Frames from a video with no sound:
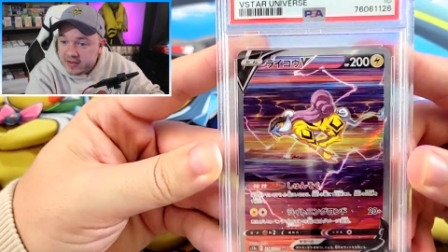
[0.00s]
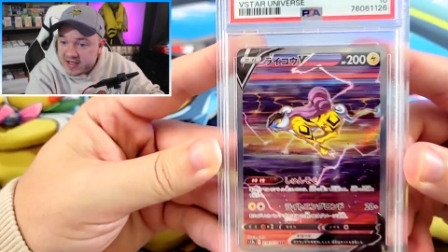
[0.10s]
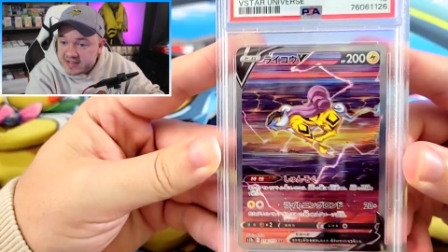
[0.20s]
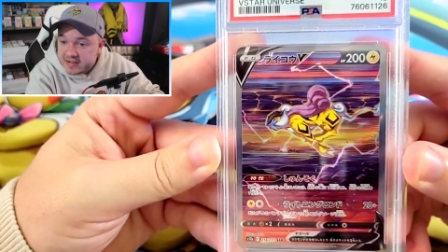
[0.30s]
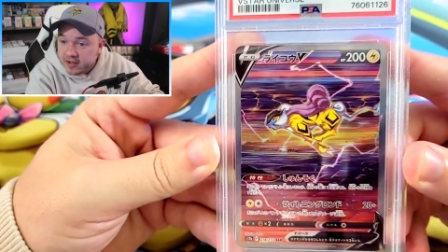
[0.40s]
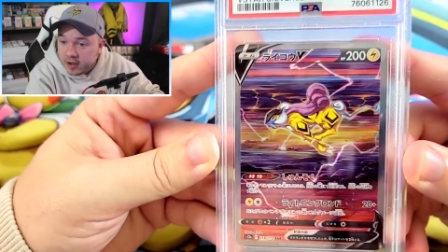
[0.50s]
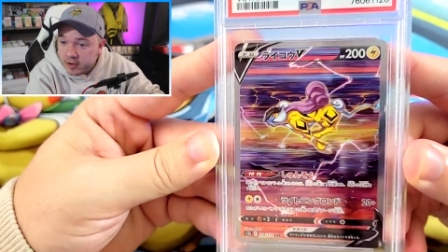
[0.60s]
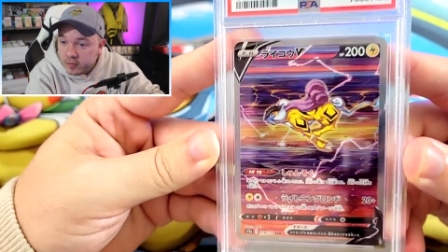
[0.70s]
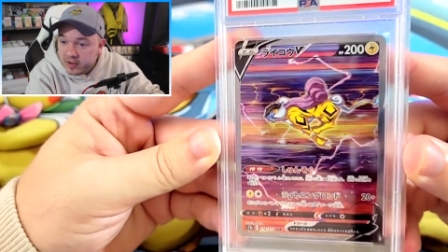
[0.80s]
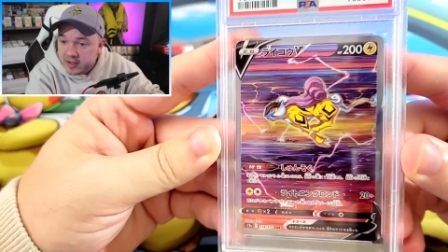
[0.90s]
this
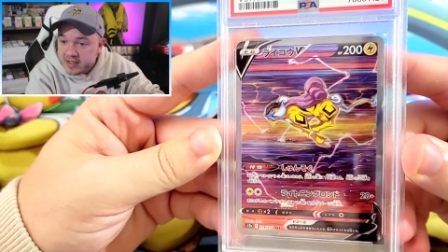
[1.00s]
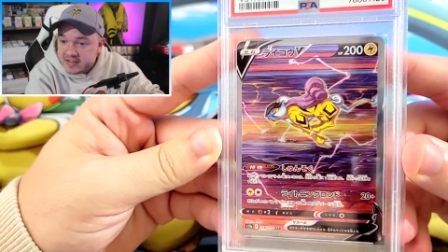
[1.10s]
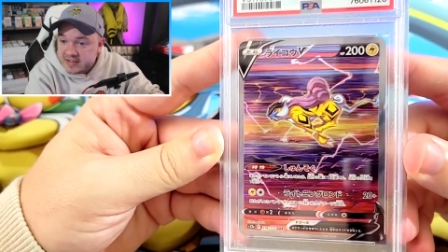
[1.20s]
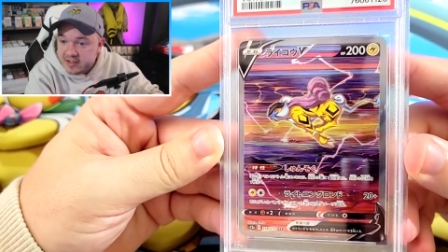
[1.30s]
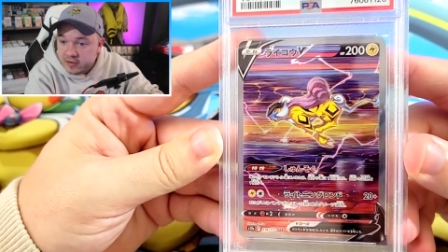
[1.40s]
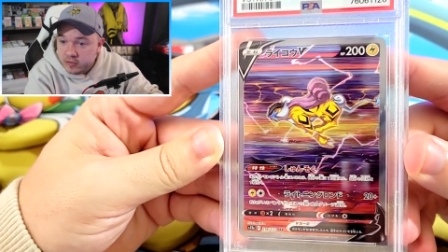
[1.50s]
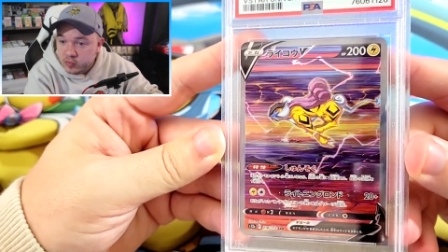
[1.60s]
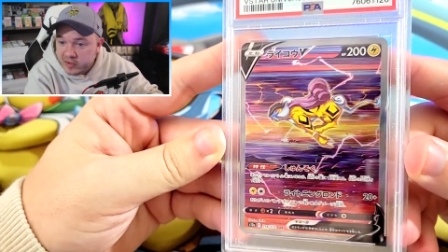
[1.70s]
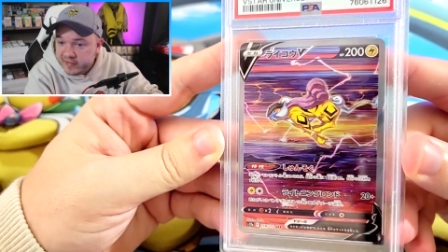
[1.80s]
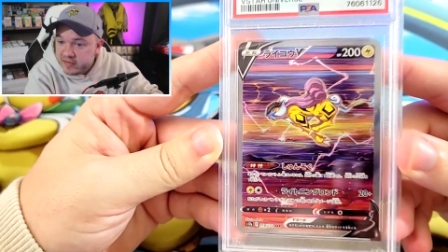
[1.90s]
artwork is still
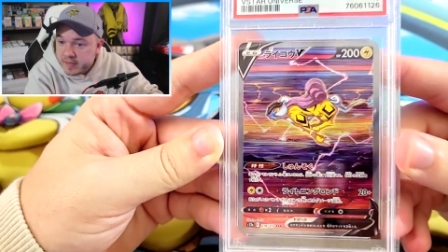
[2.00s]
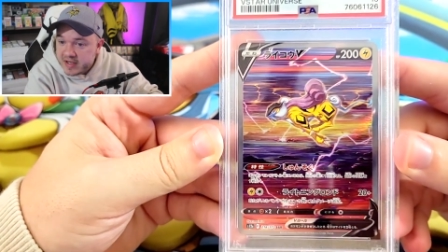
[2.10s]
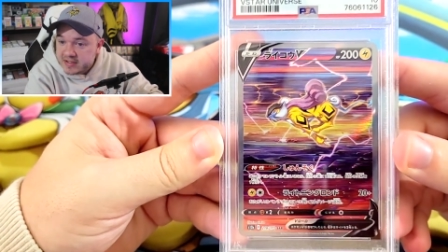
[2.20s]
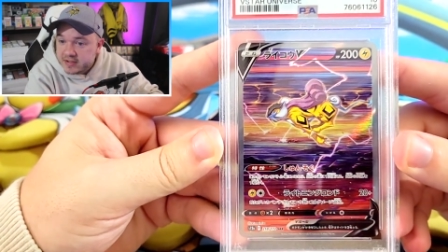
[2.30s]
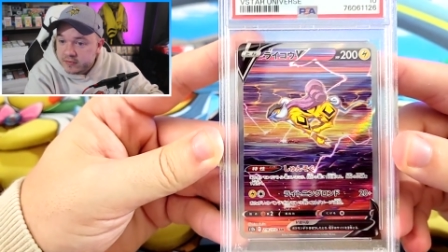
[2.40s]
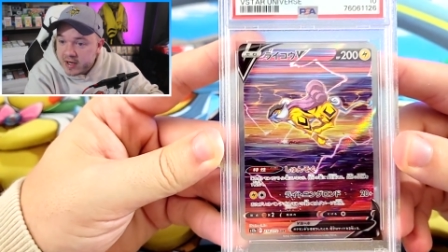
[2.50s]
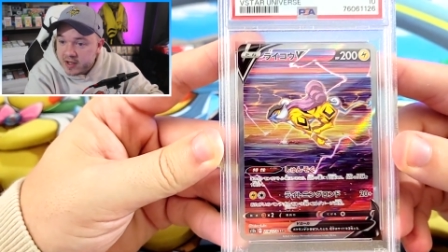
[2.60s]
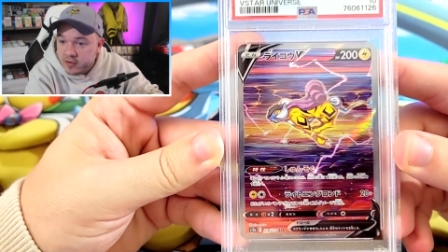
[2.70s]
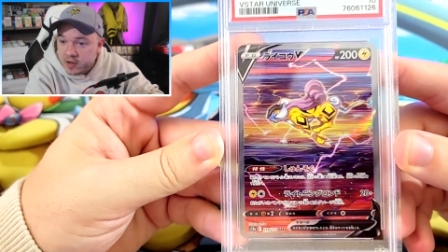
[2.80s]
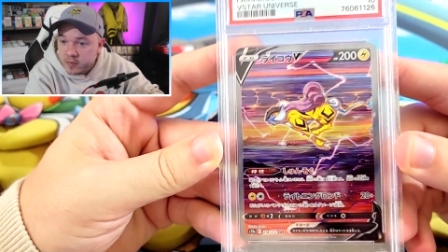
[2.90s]
one of the best
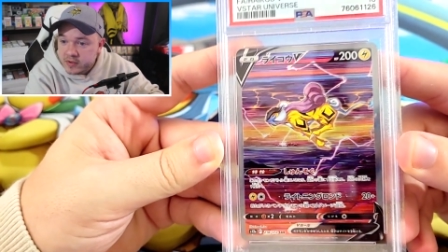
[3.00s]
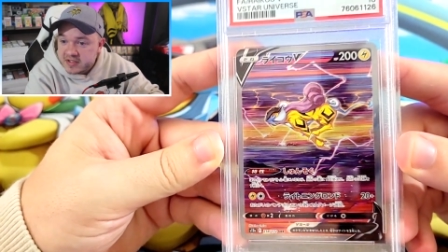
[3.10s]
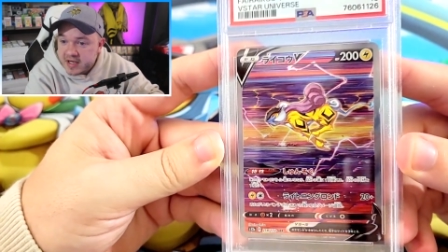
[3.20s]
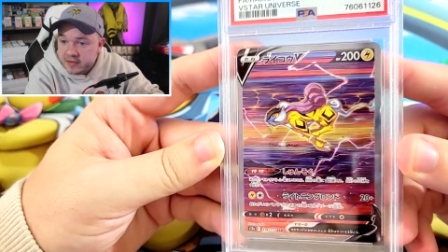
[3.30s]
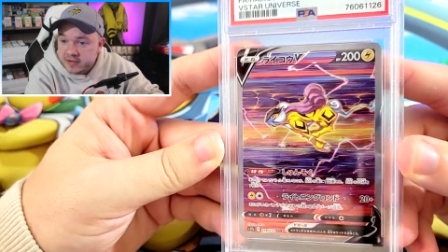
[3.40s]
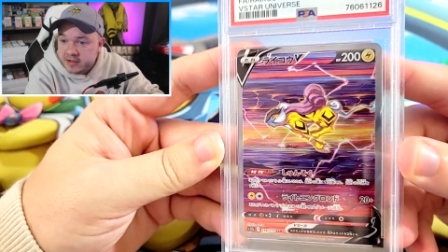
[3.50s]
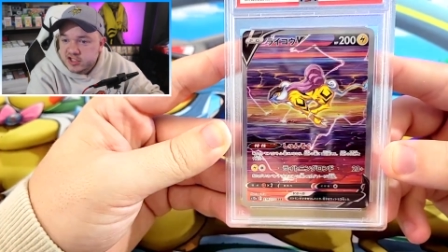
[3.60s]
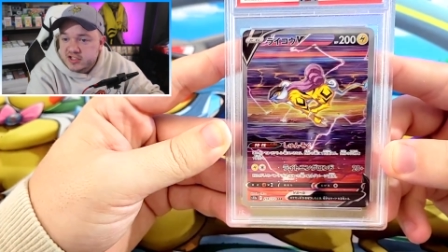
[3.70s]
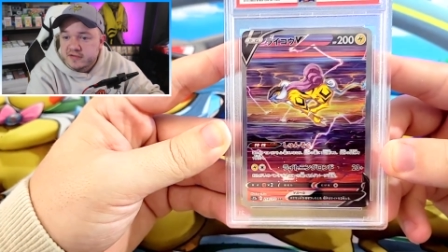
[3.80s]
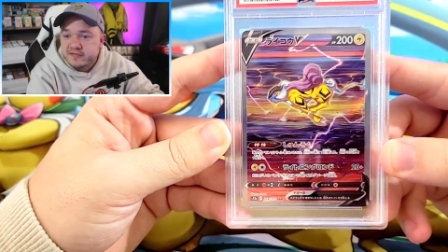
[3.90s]
Raikou artworks out there.
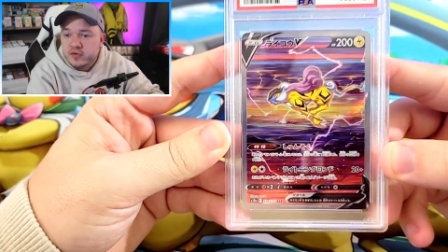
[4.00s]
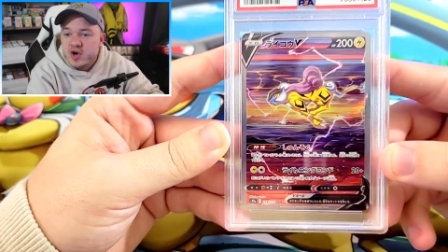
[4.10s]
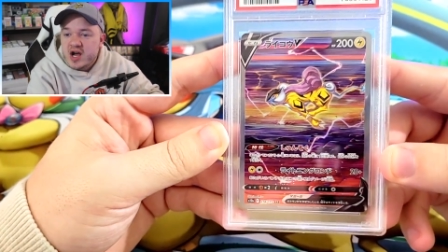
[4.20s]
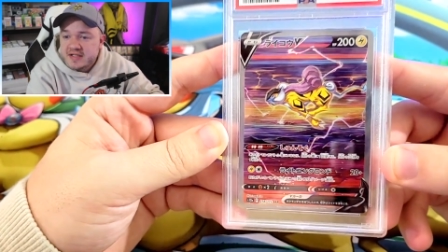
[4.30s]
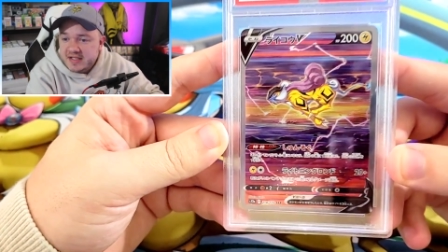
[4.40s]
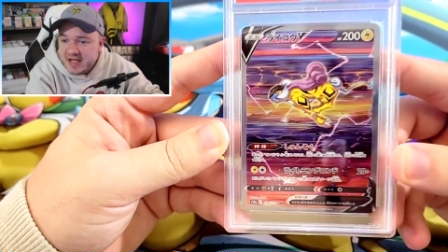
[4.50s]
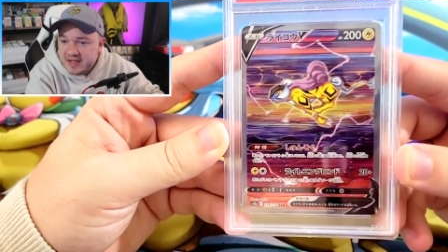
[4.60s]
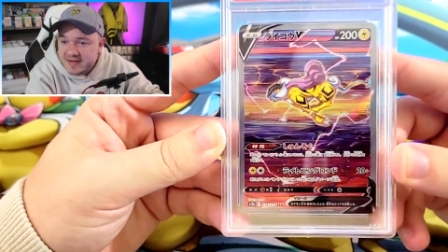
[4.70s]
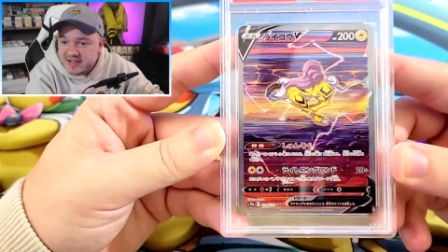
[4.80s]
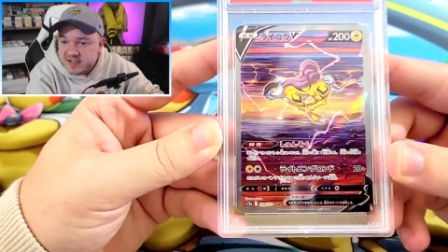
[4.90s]
Just the ferocity
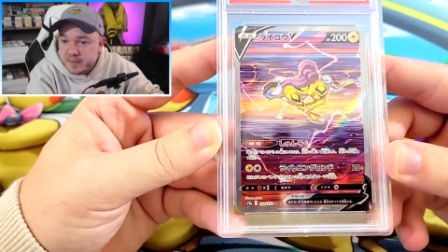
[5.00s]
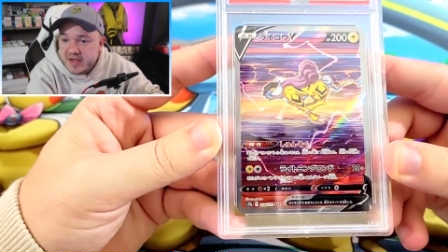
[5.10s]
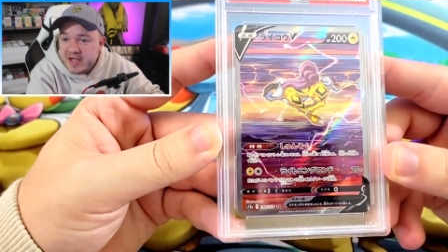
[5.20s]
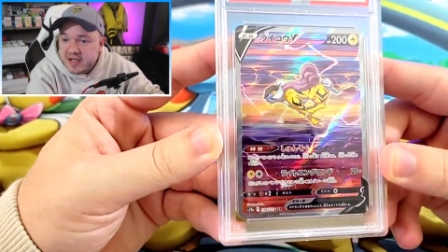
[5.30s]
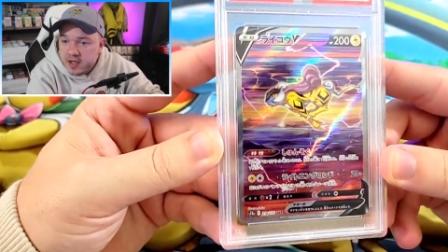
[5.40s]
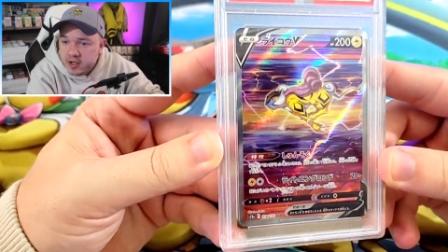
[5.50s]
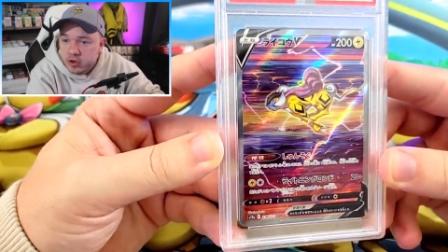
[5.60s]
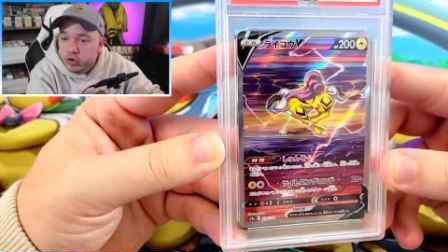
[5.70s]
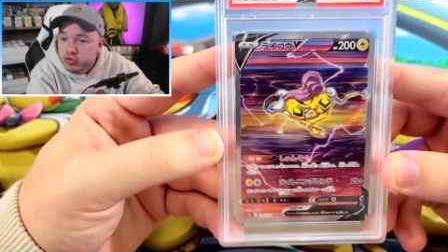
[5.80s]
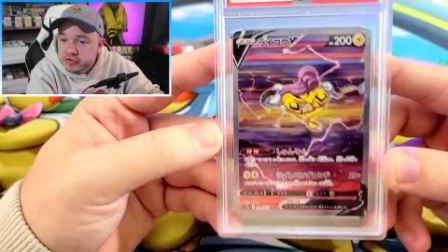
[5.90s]
and the speed
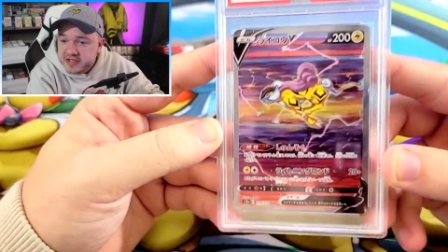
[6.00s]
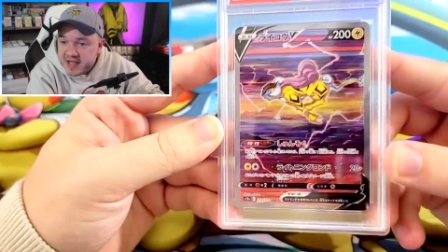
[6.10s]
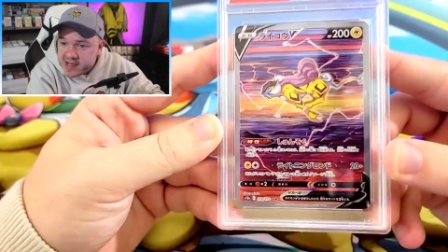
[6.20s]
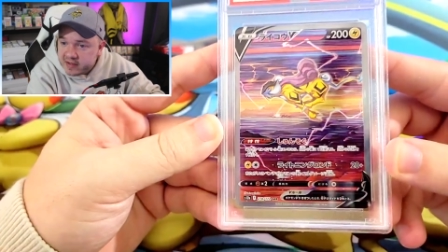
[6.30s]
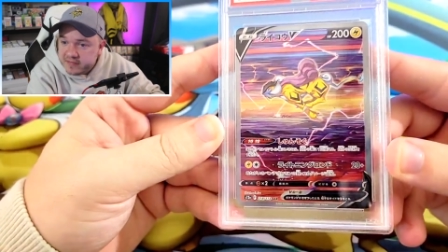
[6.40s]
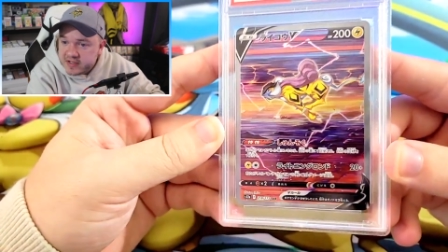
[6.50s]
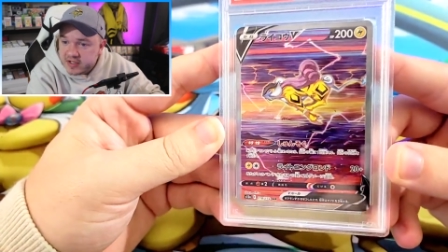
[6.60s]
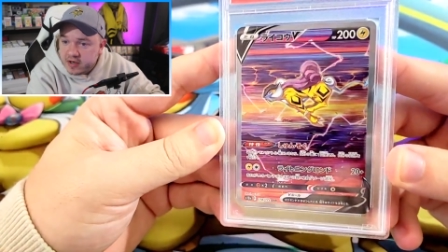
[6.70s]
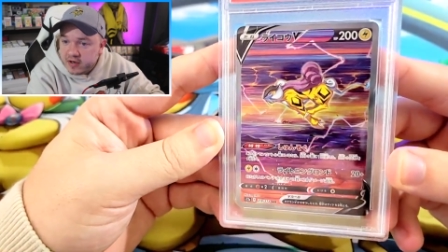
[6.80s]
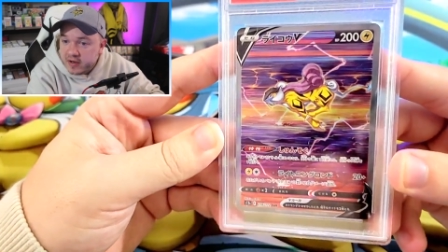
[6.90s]
oozing out of this
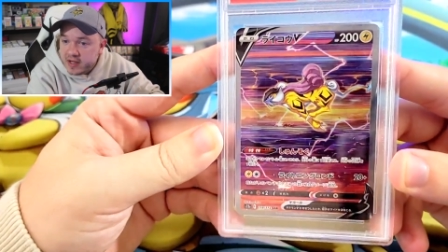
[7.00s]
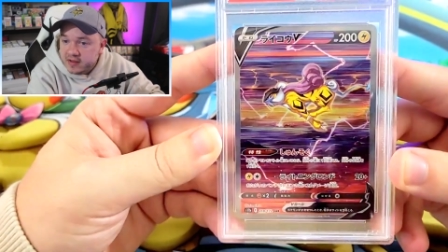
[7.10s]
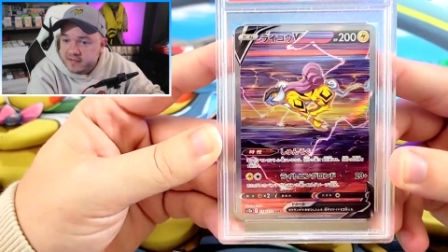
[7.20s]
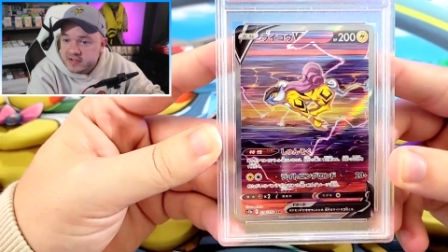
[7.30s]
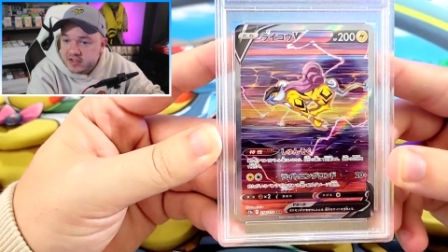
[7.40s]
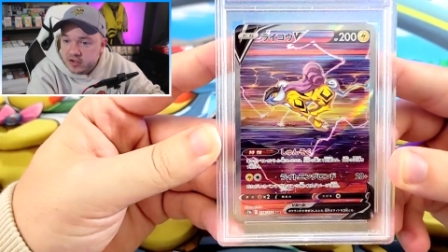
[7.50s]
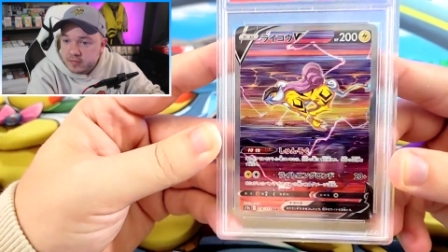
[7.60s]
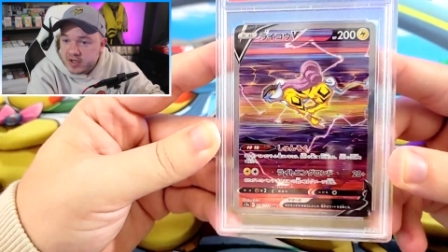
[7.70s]
card. I love it so